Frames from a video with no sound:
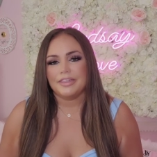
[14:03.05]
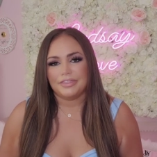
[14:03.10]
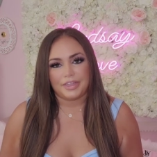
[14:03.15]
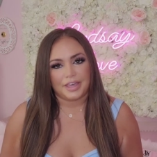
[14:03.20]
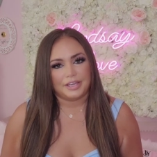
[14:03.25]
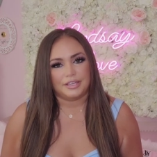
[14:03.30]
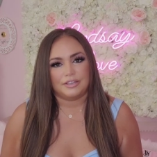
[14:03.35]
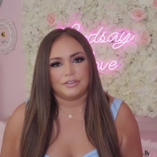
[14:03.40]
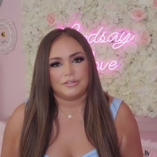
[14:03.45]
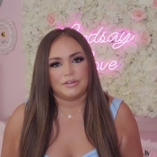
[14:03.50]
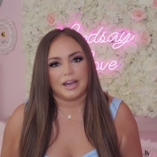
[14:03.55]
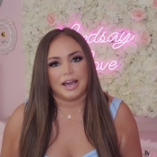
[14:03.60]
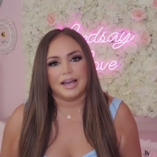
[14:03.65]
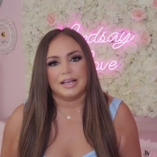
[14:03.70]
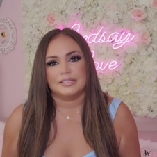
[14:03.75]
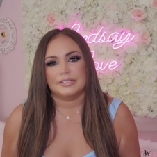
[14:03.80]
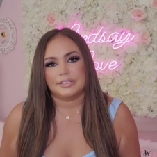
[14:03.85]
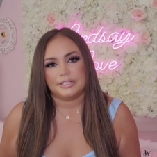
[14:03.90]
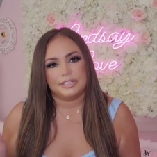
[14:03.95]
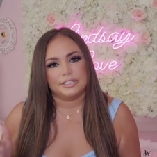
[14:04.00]
Thank you
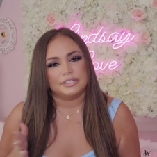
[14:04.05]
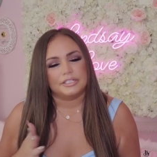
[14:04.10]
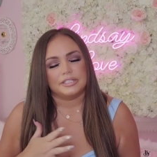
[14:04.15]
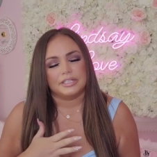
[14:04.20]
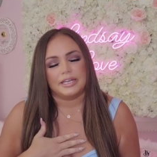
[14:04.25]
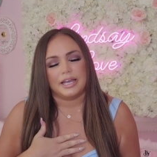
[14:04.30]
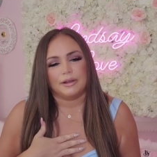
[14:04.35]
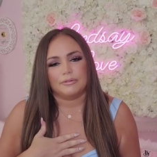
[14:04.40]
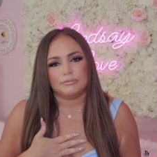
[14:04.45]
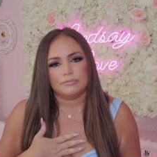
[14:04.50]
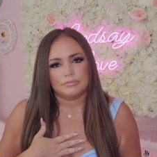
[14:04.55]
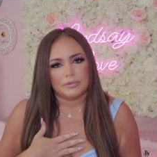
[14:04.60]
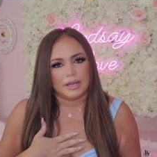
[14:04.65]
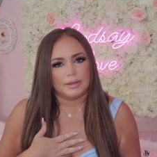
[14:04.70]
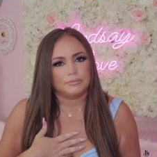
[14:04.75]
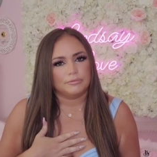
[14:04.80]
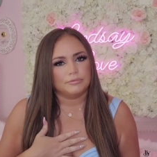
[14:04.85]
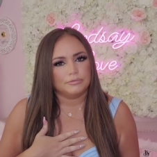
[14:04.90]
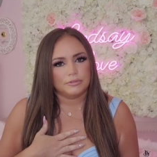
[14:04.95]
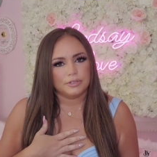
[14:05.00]
guys. Seriously, I
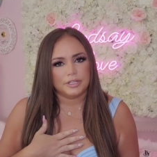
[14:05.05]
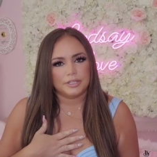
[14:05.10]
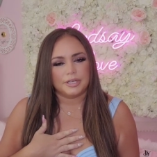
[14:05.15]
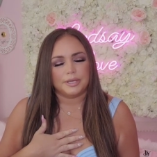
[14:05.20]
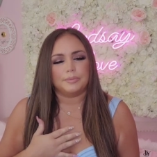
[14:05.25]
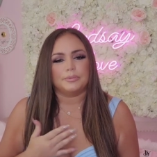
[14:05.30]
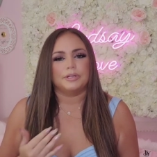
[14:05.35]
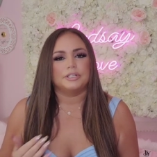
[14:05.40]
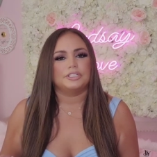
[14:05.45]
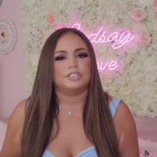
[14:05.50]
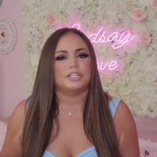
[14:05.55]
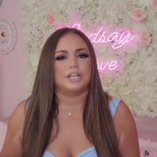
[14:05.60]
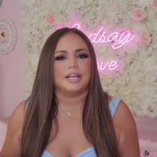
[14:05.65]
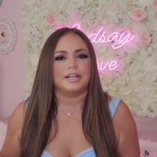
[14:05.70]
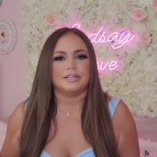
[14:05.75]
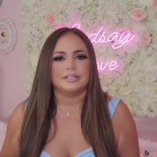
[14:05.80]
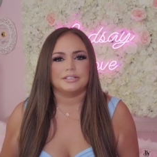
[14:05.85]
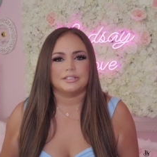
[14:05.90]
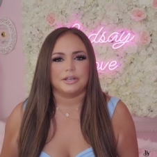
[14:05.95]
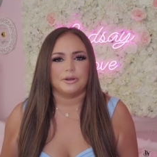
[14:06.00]
really appreciate
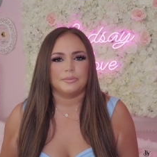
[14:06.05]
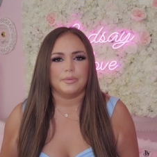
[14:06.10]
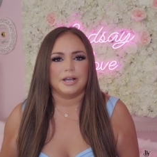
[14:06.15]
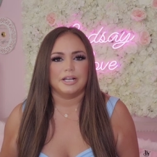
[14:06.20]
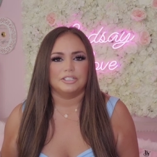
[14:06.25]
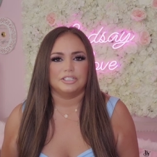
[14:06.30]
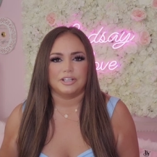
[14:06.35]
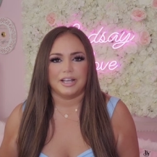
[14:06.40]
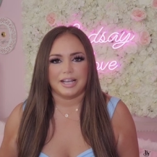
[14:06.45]
it so much.